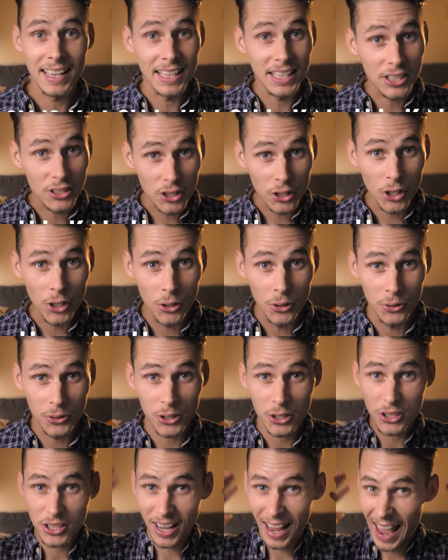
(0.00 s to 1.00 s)
is
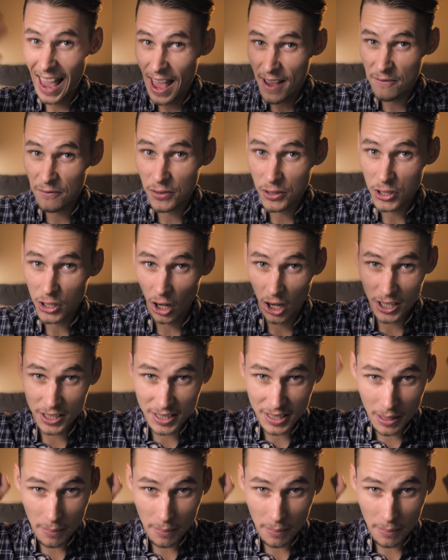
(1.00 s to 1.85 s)
used to emphasize